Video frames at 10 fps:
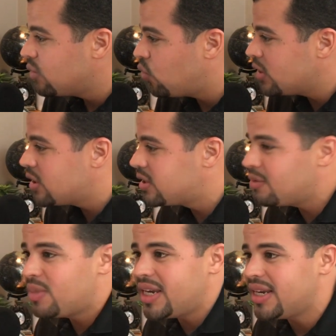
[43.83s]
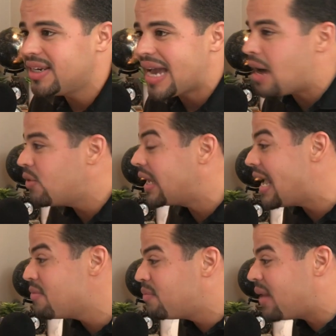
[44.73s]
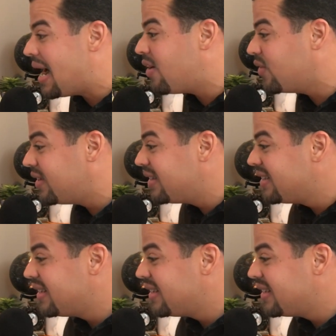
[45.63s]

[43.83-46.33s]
What does it mean? How it came about?